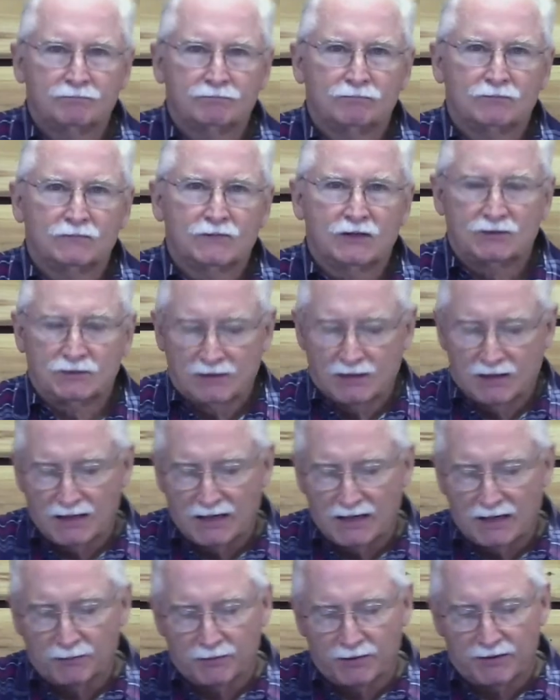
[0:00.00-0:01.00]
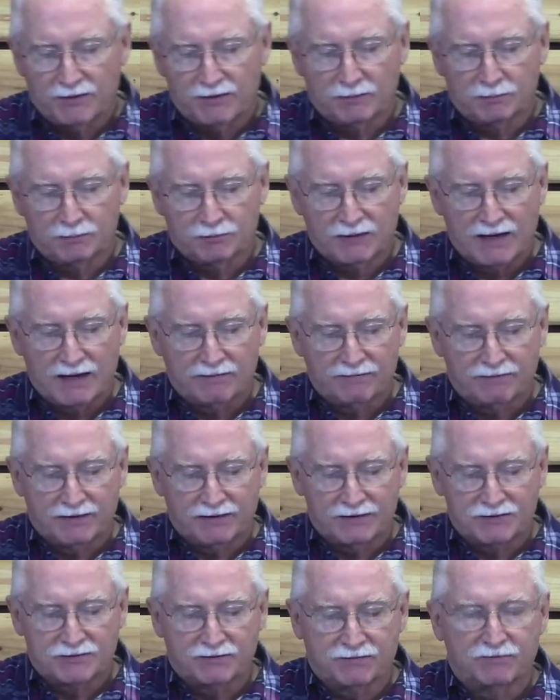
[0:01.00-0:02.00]
a time when the
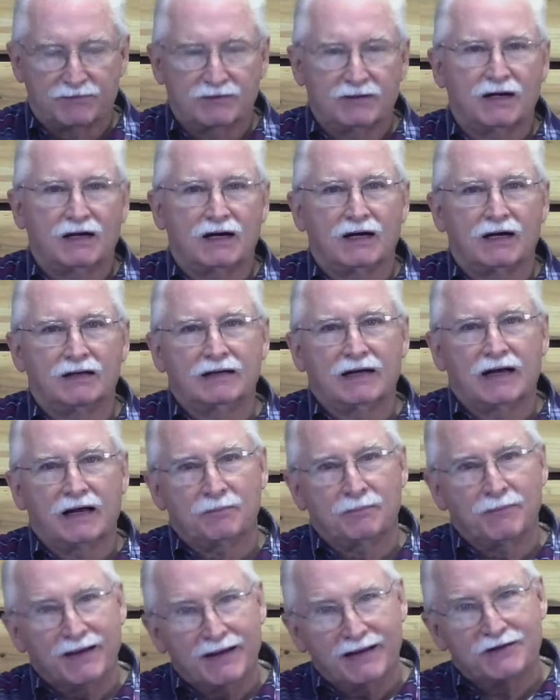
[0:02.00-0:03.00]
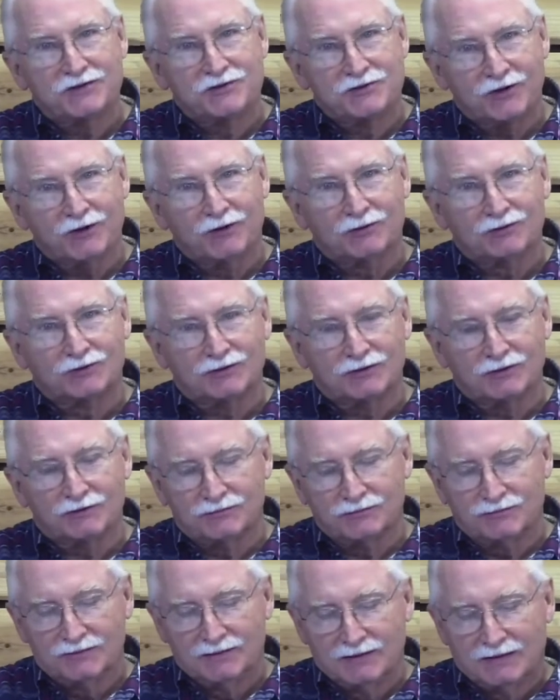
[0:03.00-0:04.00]
providence of God had made
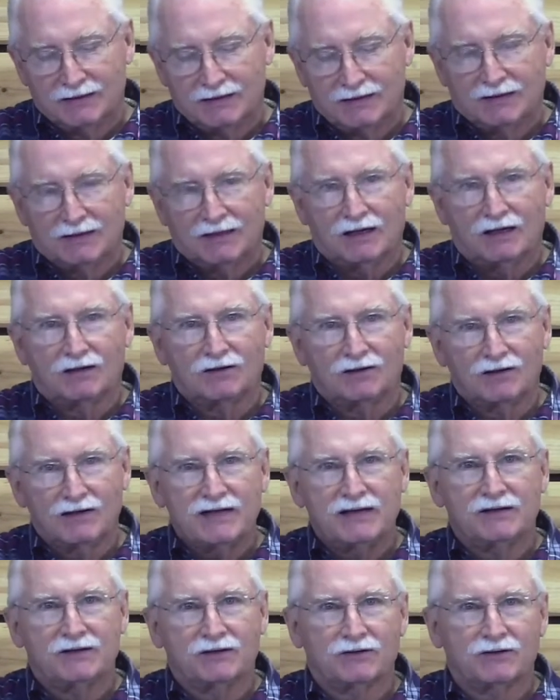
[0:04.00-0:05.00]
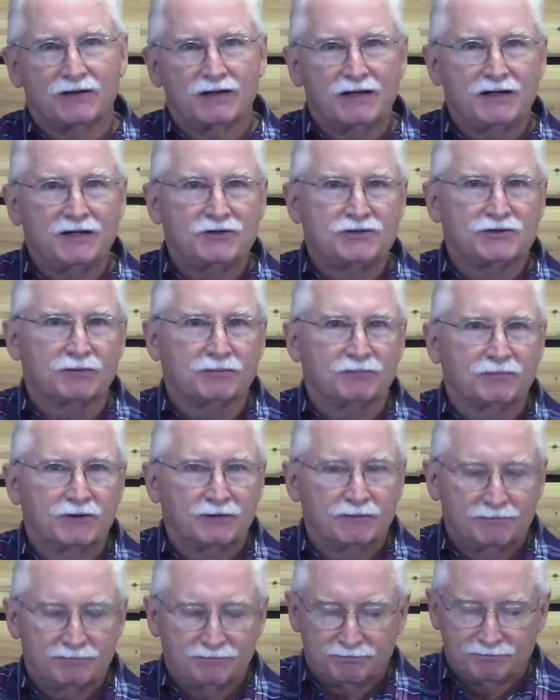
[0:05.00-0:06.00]
Joseph a leader in Egypt,
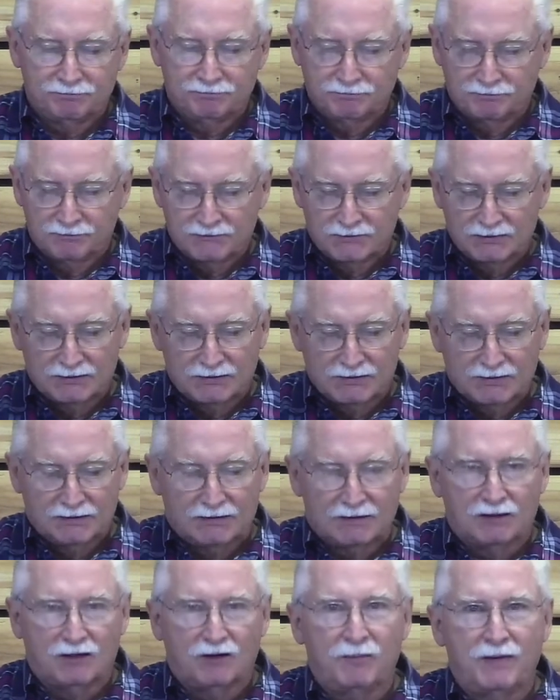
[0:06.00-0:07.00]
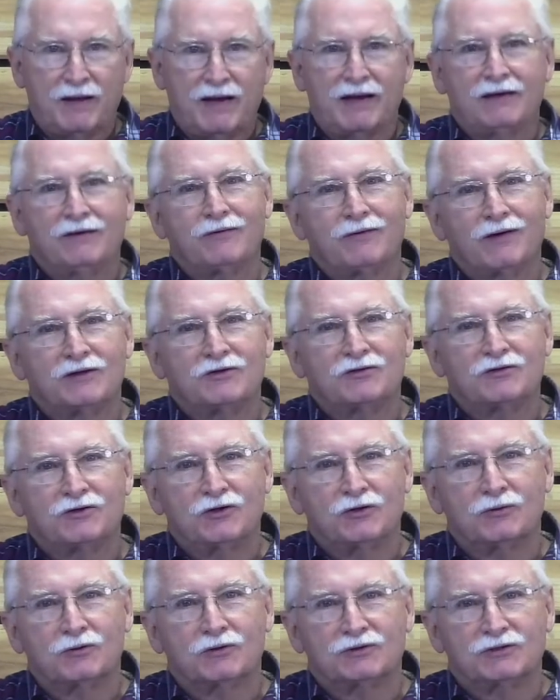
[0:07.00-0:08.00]
a man who had
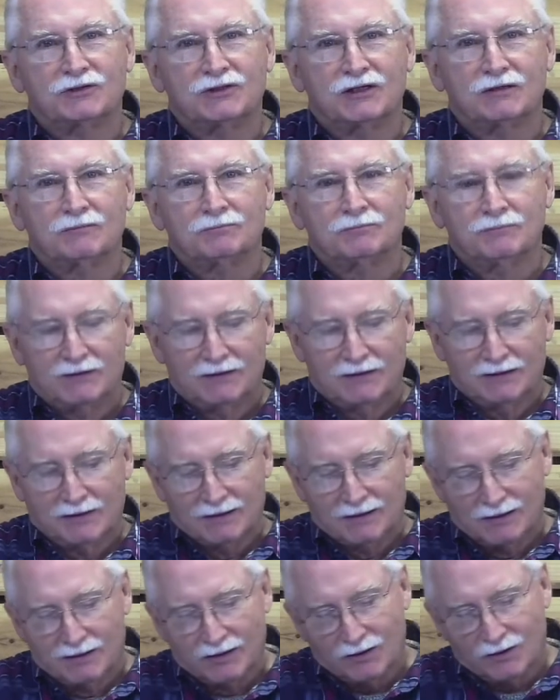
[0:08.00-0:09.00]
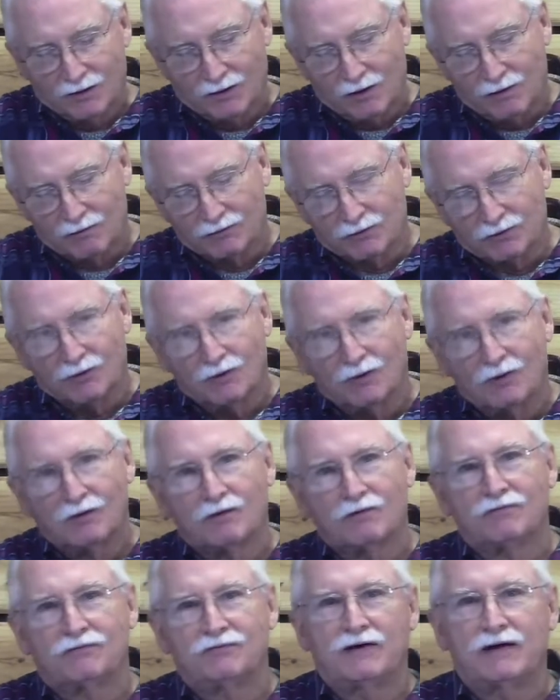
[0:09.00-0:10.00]
stewardship over all
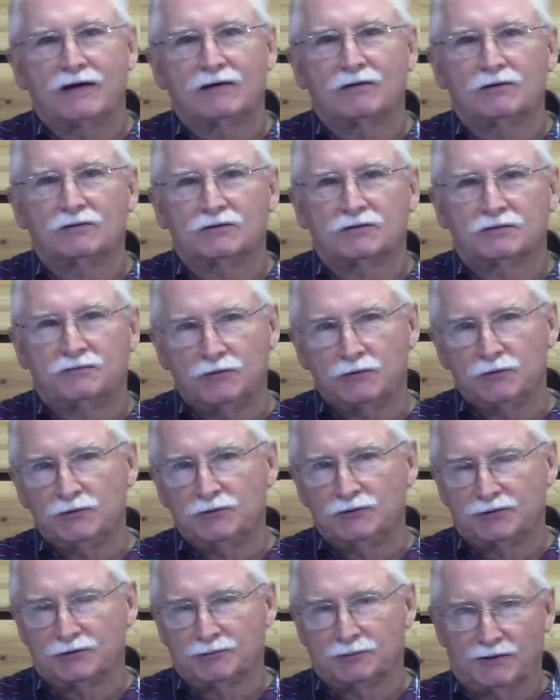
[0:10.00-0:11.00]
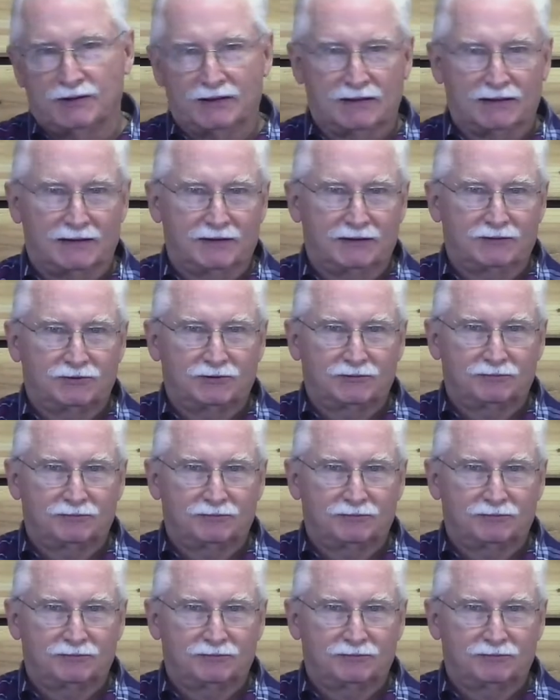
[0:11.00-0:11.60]
of Pharaoh's food supplies